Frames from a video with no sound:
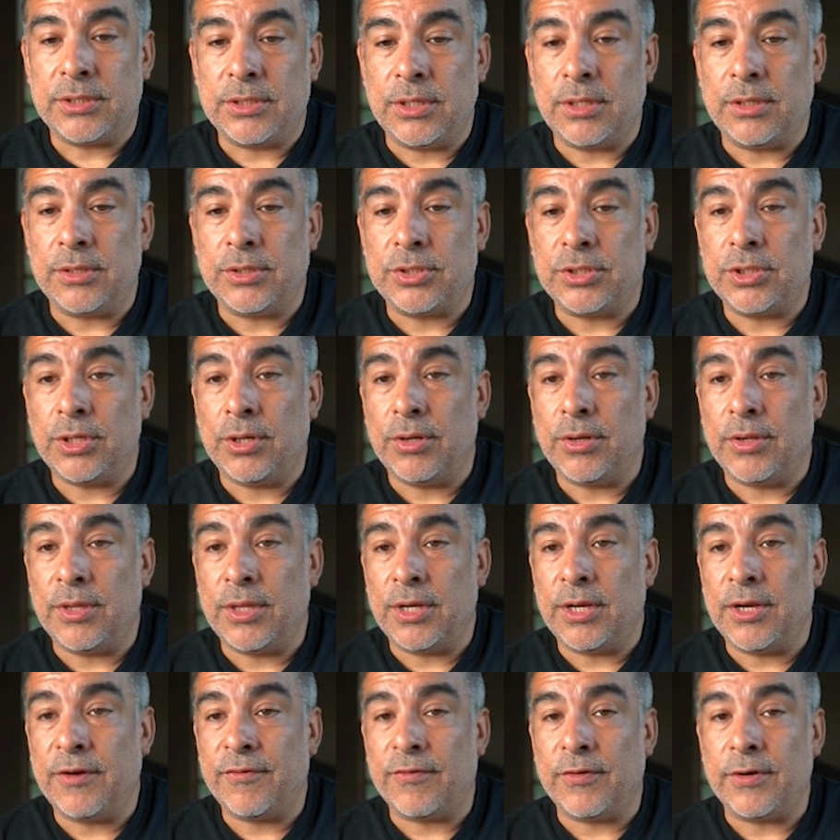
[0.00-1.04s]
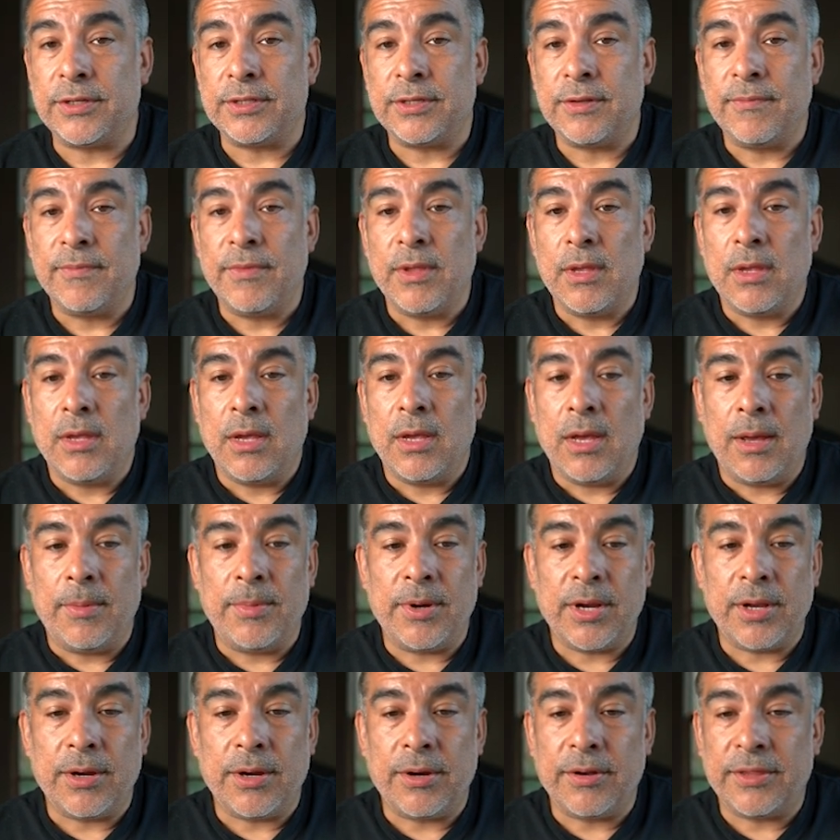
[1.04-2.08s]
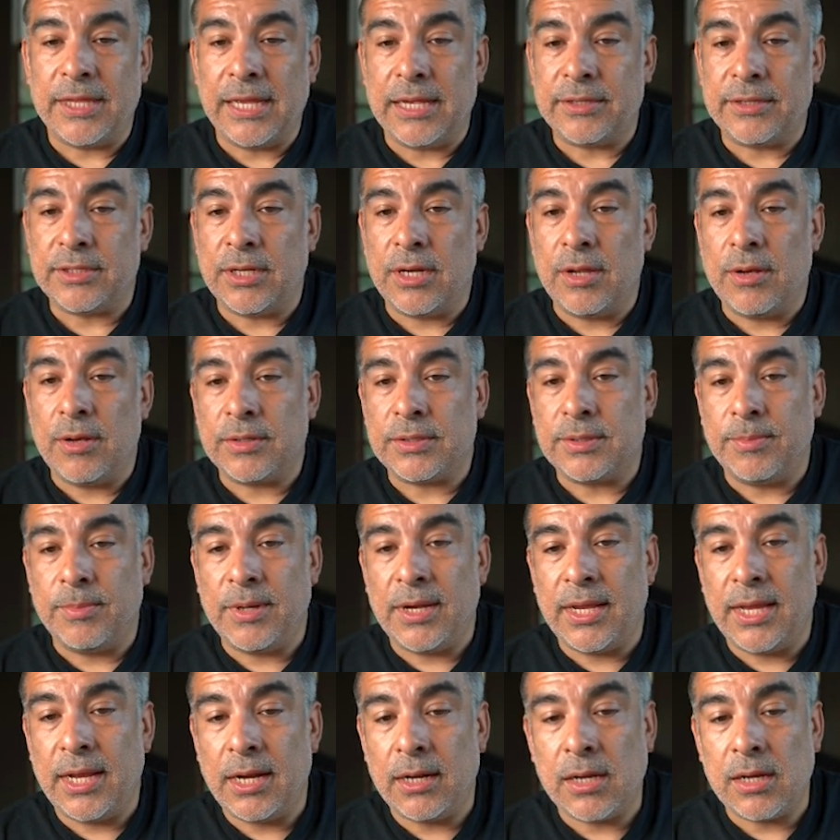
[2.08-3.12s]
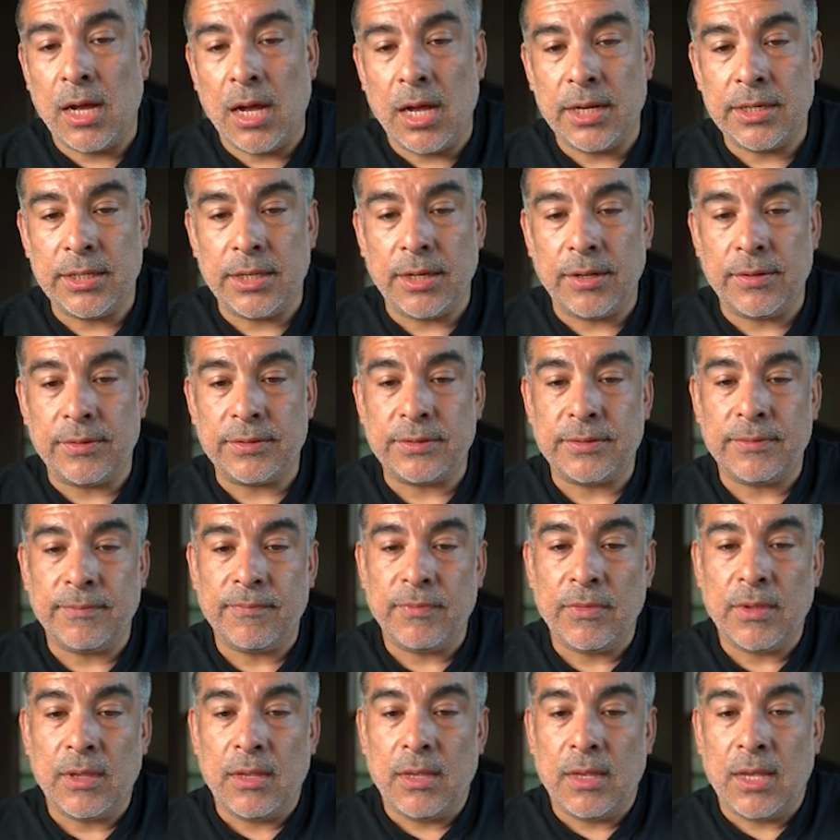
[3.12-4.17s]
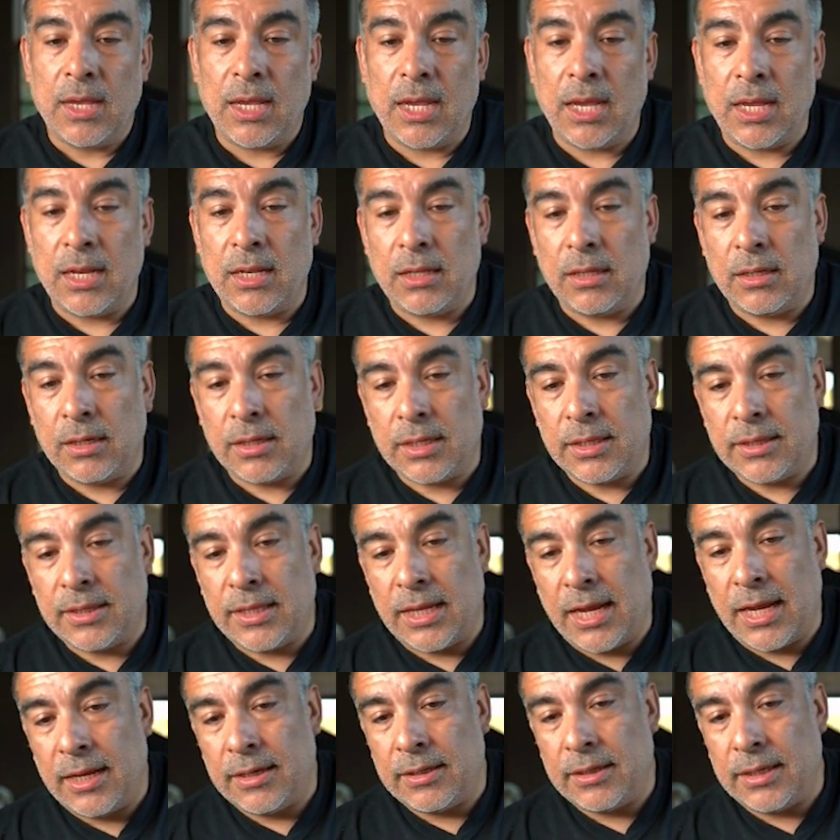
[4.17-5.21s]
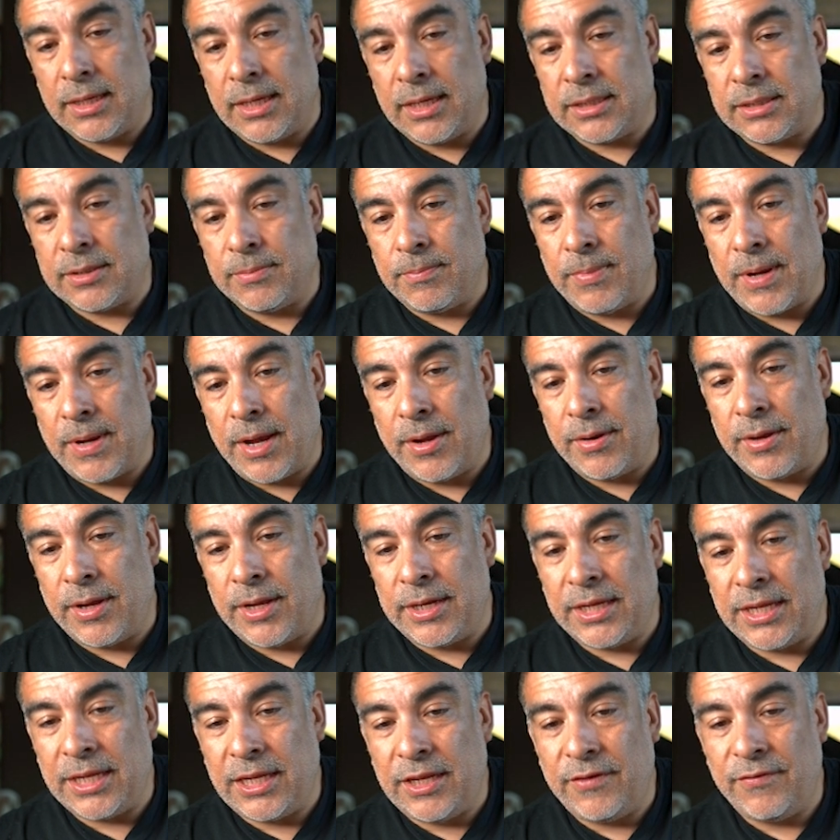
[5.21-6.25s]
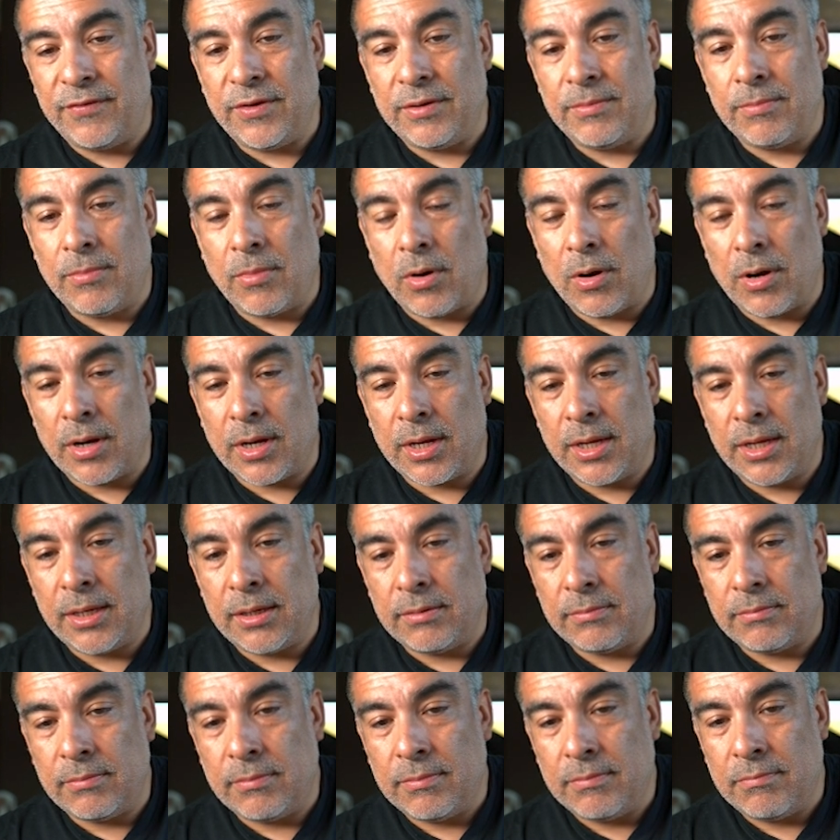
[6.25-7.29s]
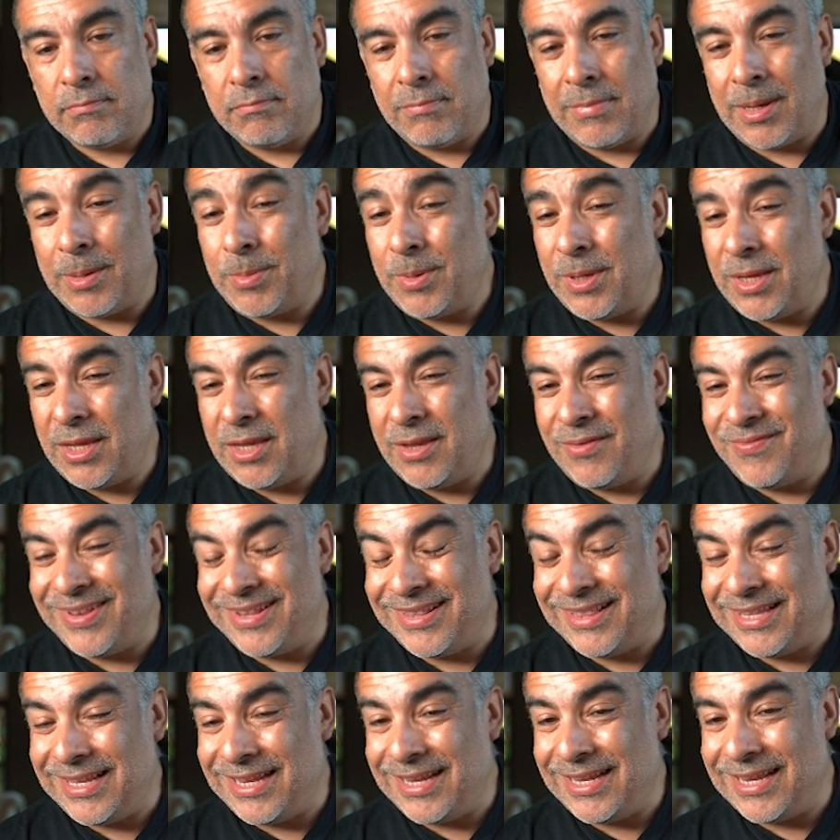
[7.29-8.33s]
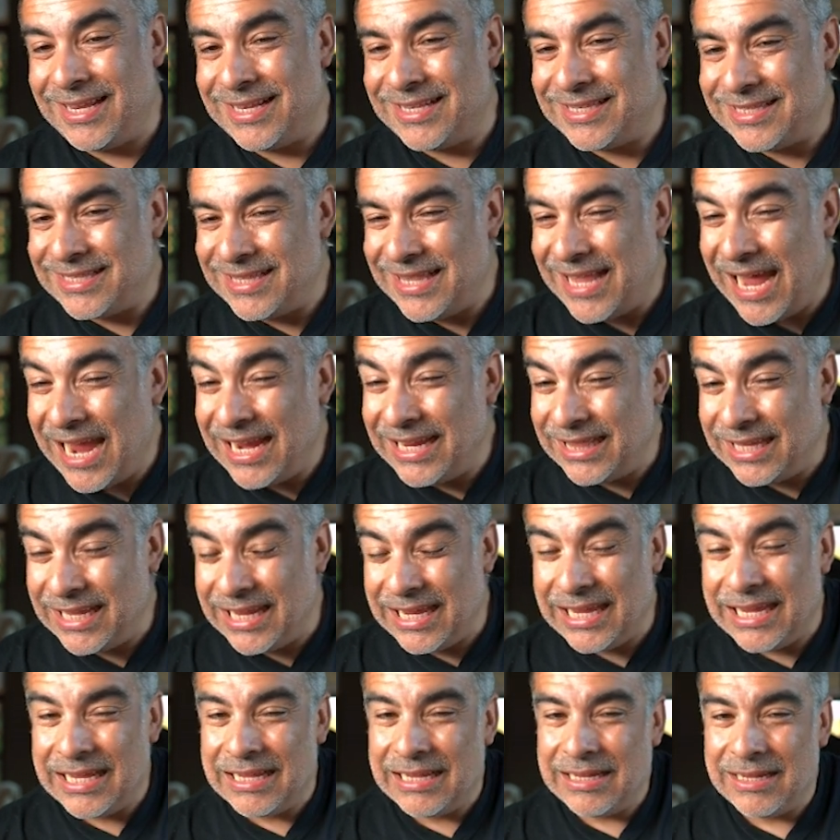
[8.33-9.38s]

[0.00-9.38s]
to show you the difference, I'm going to go to Thousand Oaks. I'm going to hit condos and look at that. It's about an even market, maybe even leaning slightly